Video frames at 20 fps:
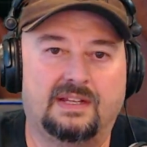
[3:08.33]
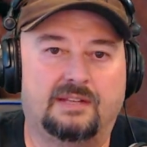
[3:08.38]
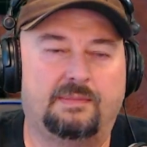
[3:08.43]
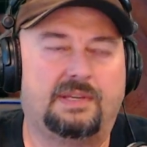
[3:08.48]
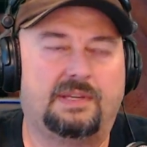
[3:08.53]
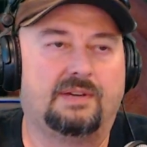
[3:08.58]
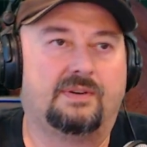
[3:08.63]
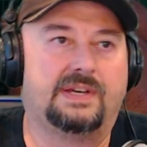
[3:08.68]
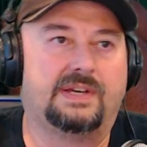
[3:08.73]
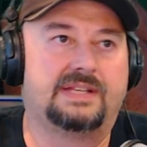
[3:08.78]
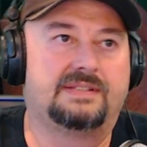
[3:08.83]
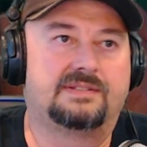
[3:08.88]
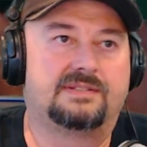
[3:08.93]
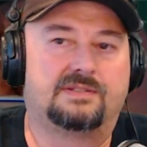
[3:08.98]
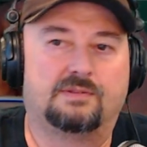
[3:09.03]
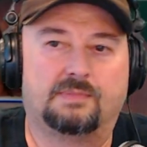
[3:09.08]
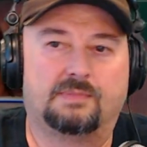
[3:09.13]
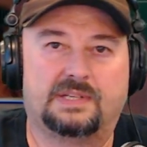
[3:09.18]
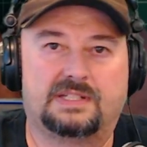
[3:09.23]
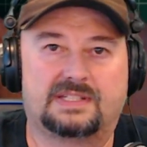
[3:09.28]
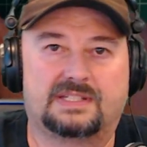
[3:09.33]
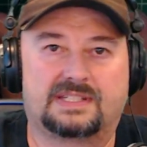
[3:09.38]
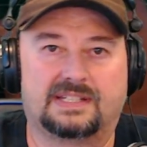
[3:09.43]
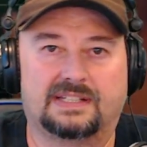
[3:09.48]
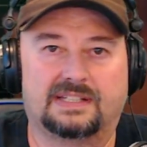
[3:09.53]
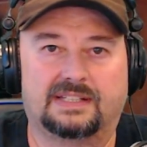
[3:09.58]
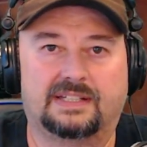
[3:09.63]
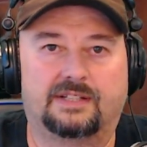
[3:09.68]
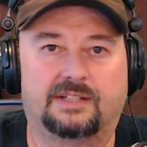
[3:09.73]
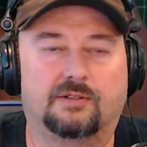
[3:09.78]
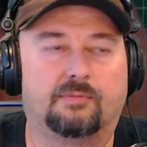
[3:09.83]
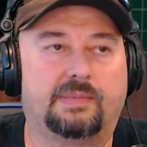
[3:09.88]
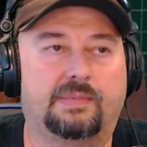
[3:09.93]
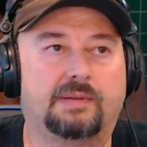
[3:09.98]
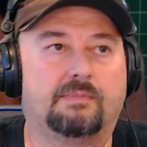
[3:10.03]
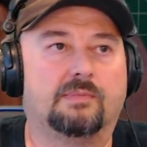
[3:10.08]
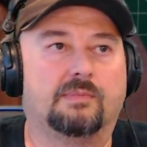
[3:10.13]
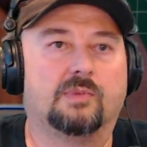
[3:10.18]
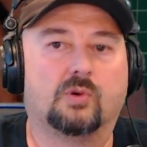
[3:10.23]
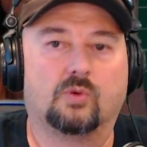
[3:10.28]
Let me go ahead and zoom in just a little
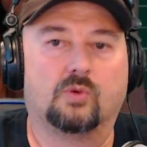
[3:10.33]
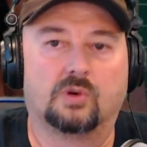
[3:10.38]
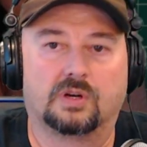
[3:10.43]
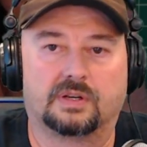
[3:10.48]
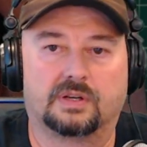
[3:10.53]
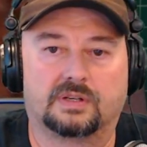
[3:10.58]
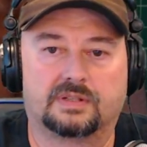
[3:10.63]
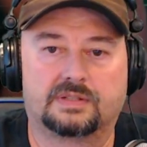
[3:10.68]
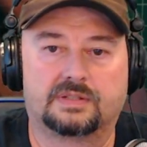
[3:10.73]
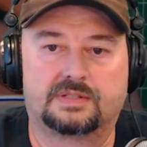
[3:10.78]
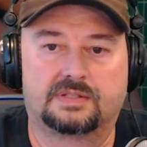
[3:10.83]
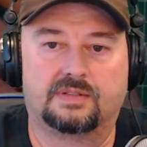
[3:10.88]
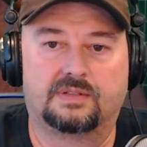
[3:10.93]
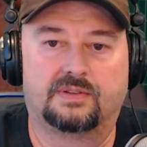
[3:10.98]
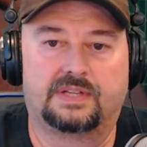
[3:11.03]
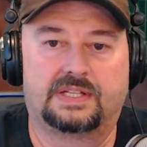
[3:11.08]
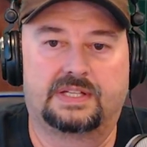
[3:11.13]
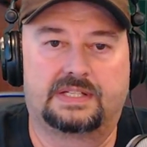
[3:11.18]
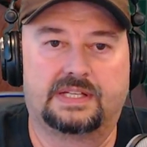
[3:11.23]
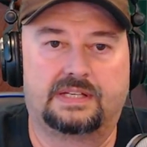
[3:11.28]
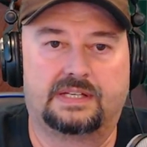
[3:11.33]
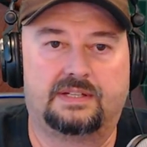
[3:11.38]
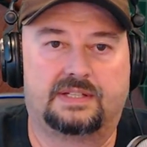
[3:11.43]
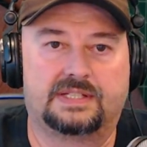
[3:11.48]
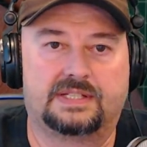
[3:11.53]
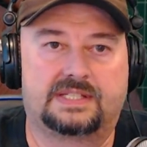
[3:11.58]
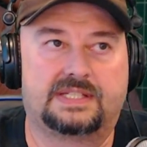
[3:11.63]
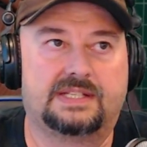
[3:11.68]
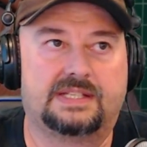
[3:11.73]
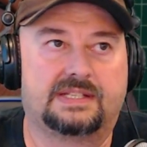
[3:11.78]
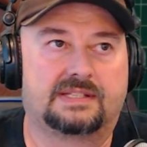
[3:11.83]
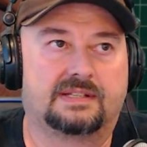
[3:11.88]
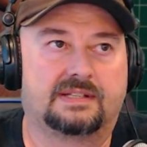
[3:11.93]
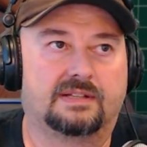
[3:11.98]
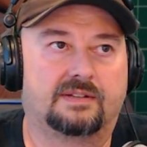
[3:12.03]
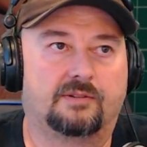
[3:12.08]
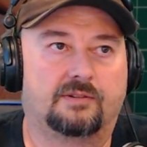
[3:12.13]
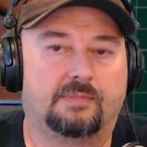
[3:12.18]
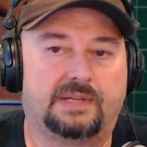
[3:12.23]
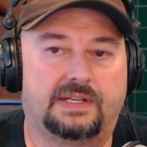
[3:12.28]
bit more so that uh, you can see this a
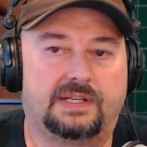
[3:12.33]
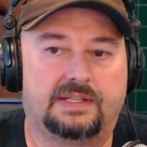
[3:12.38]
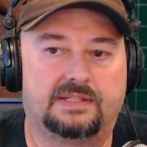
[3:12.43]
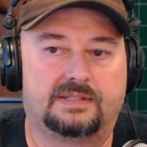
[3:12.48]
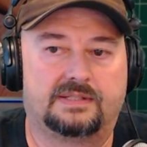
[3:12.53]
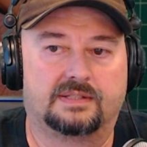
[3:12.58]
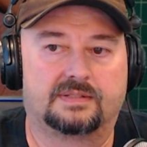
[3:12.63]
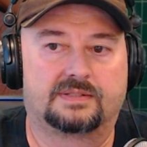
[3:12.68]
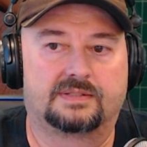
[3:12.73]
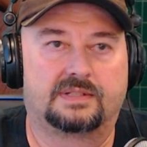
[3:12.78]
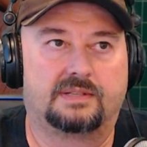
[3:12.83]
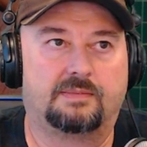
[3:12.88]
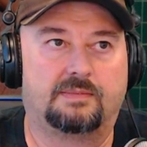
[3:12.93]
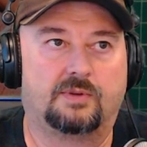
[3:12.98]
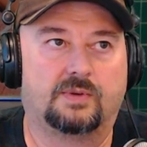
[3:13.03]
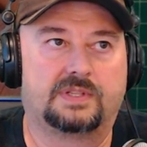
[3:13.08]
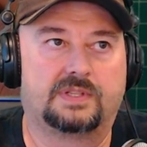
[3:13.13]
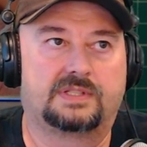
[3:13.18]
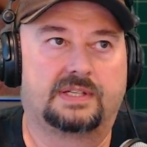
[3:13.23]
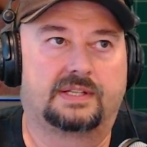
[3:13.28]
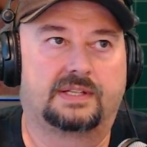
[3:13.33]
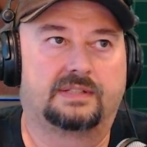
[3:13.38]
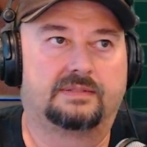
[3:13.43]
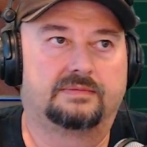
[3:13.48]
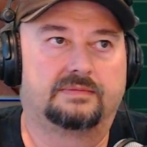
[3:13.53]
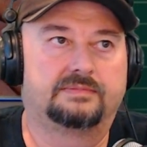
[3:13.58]
little bit easier. So give me one second.